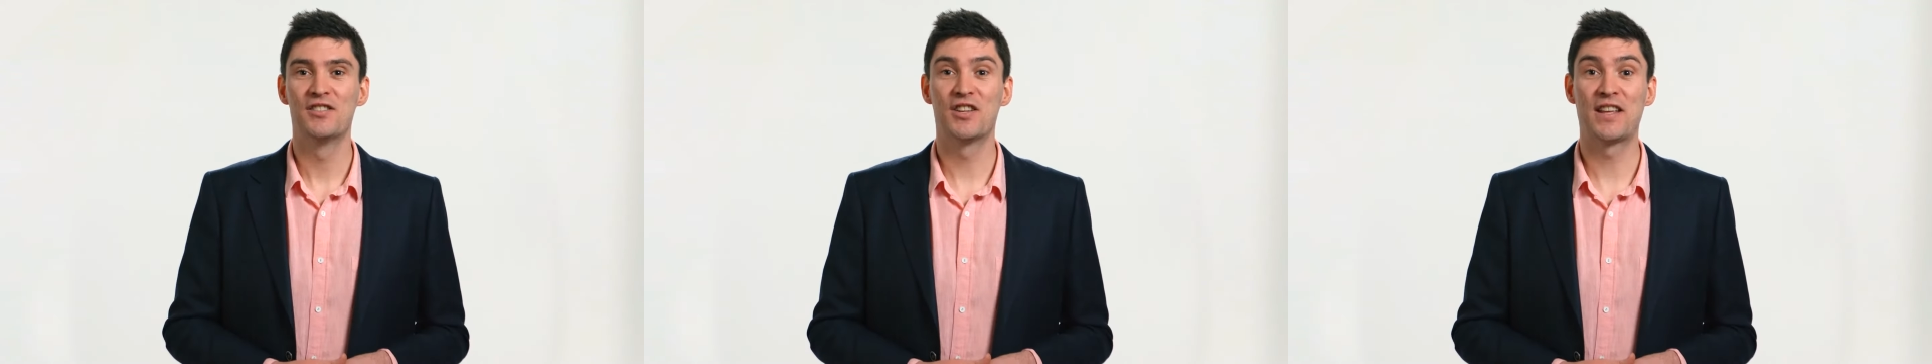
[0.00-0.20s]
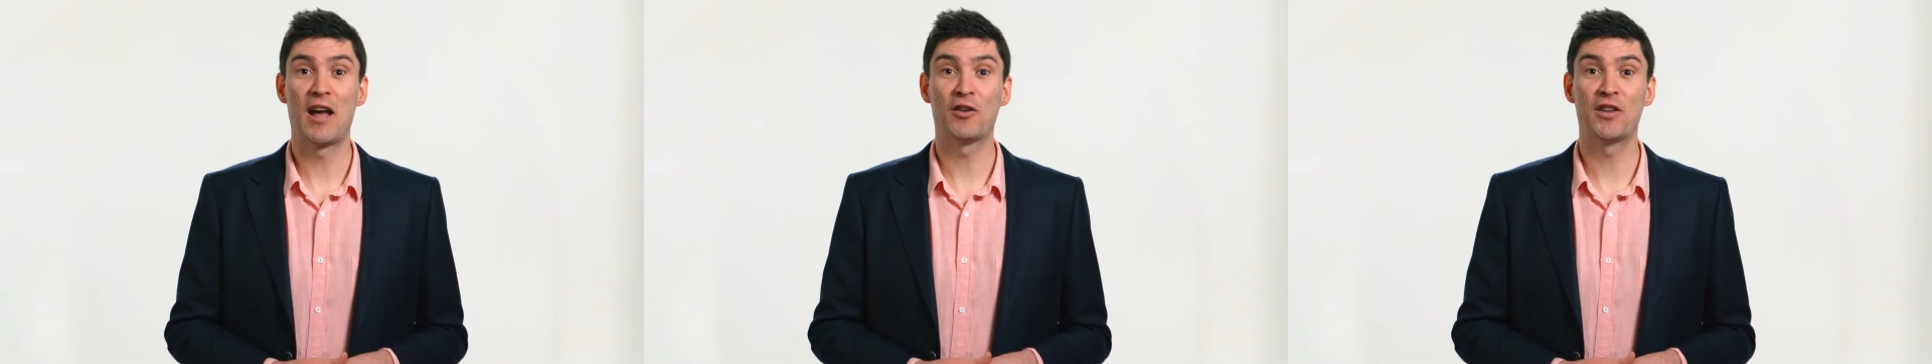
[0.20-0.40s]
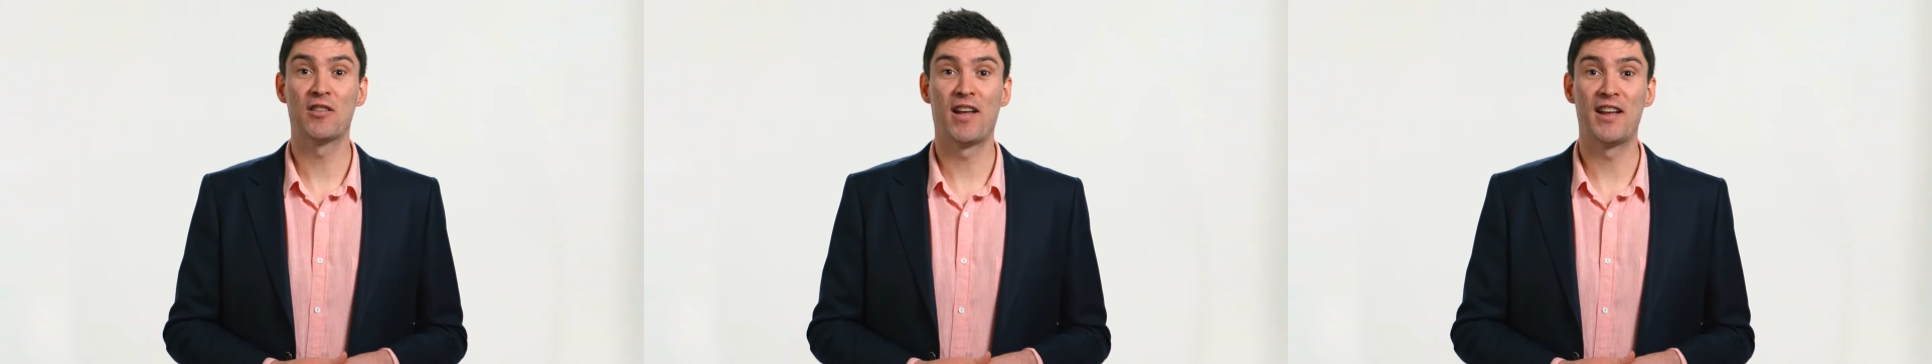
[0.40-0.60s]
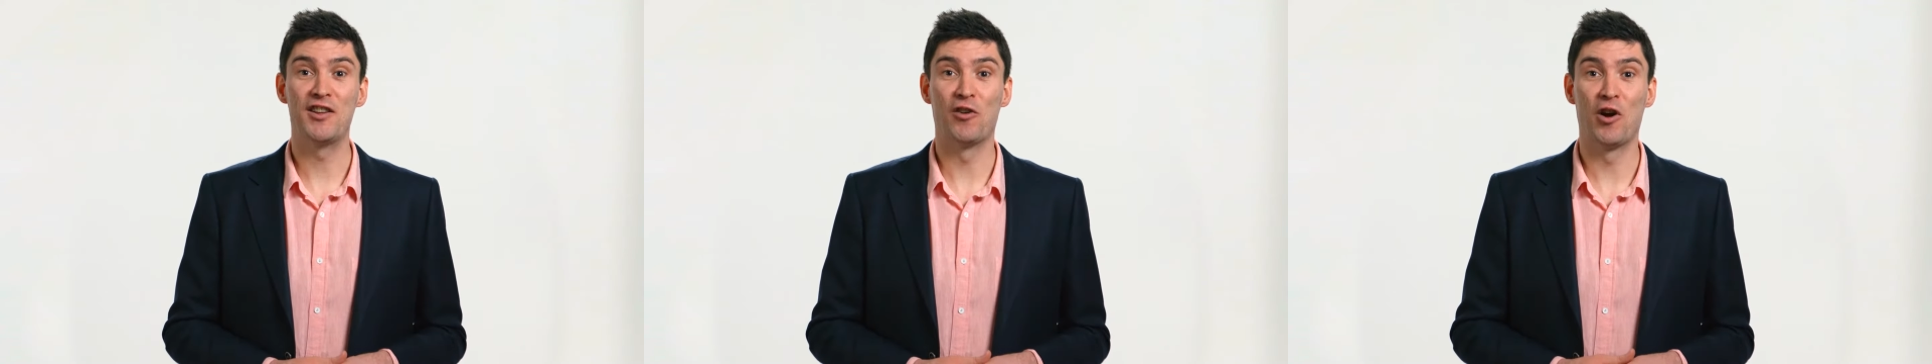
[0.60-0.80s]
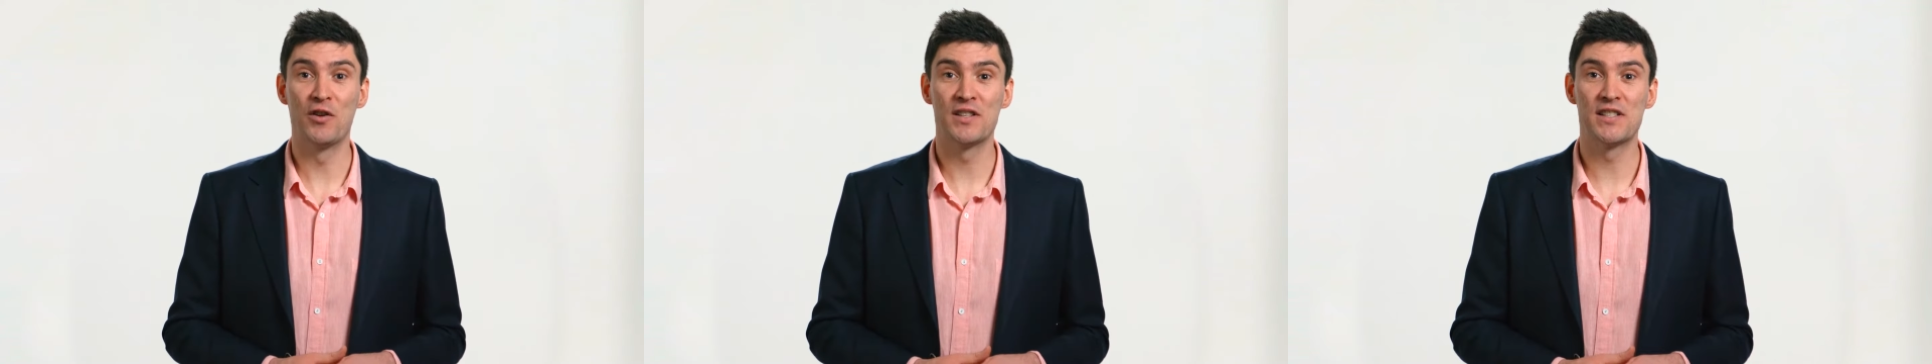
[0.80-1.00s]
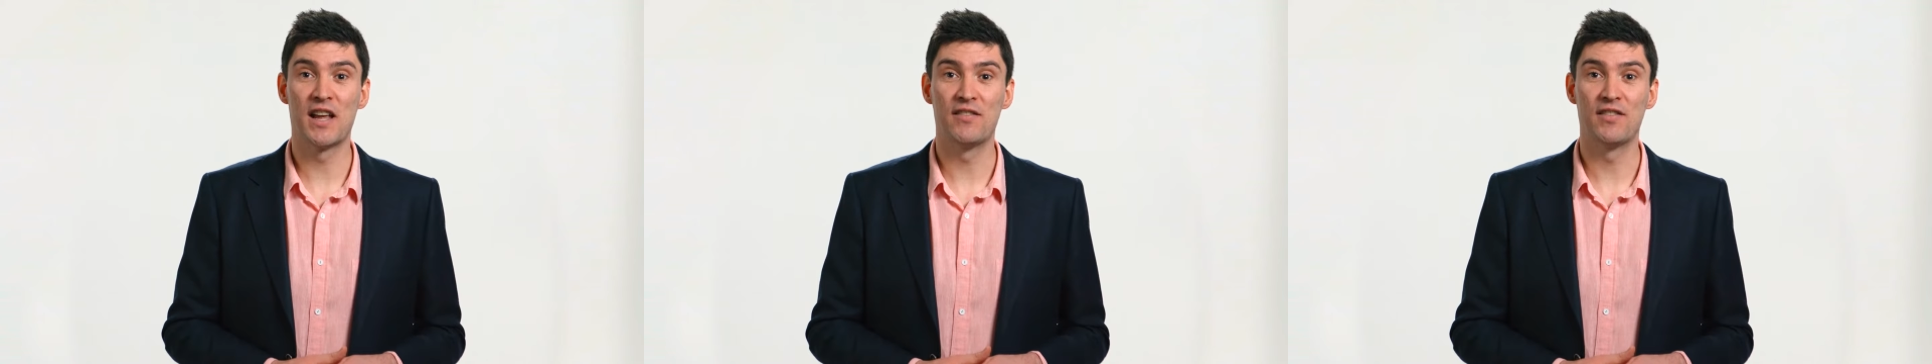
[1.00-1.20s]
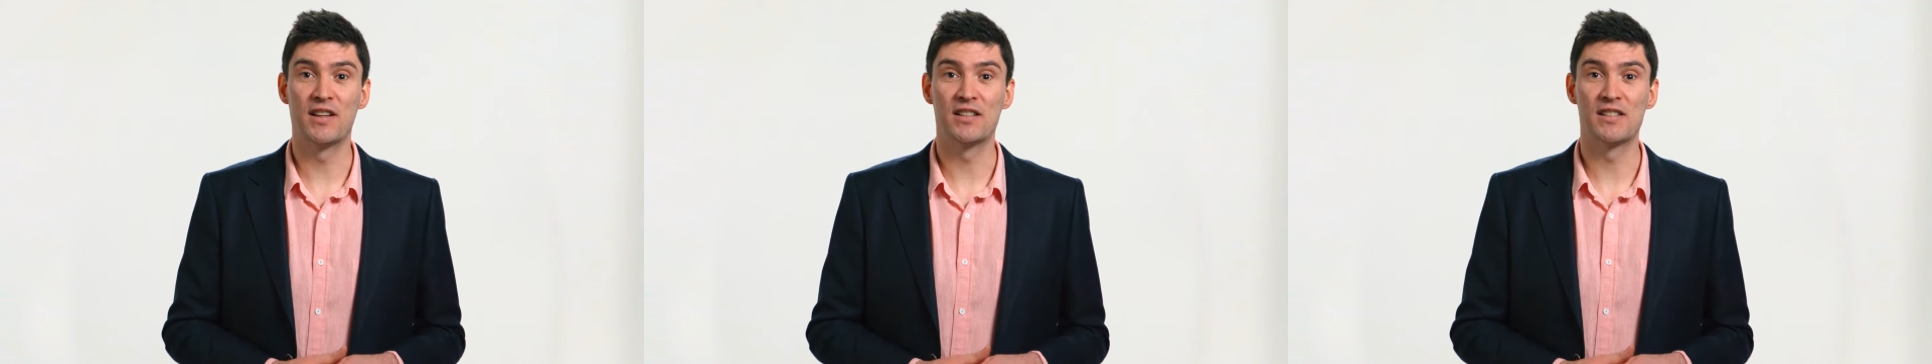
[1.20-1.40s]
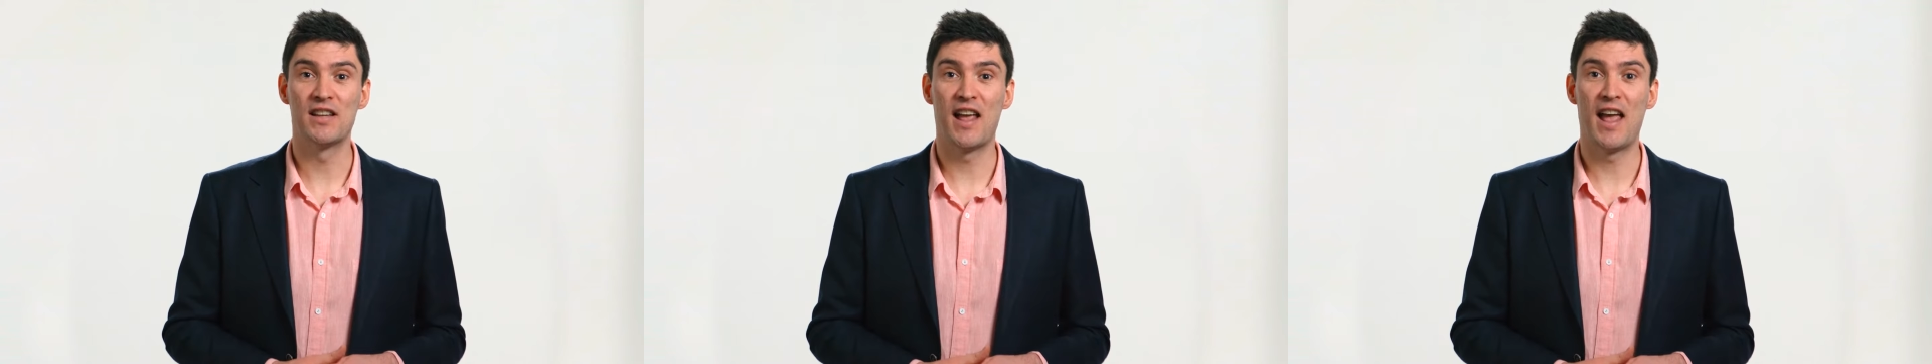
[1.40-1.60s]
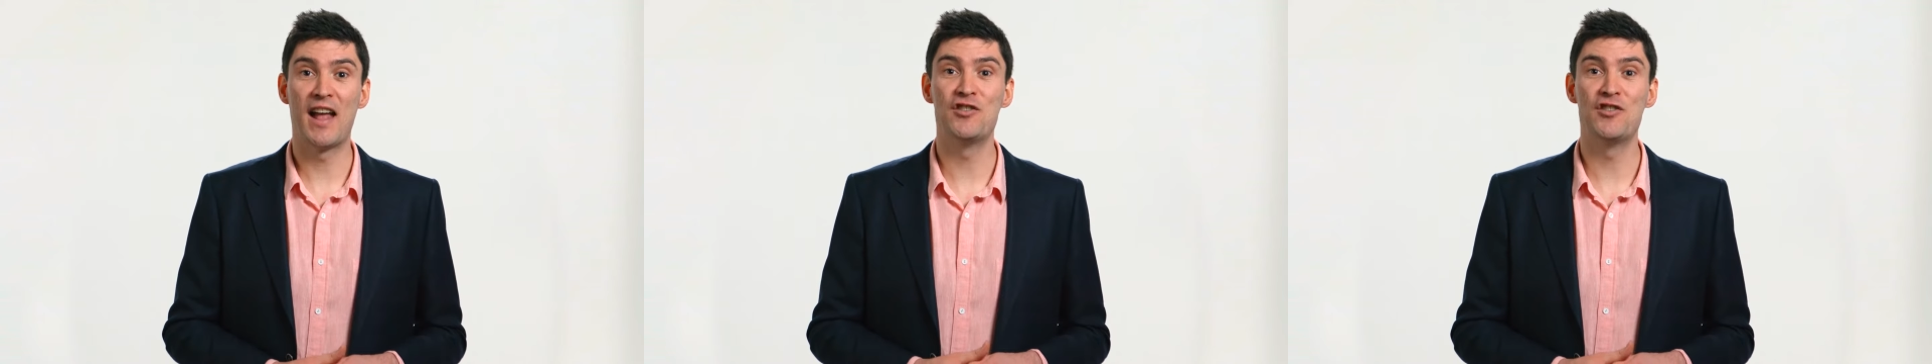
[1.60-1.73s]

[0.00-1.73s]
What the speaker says: To calculate your own savings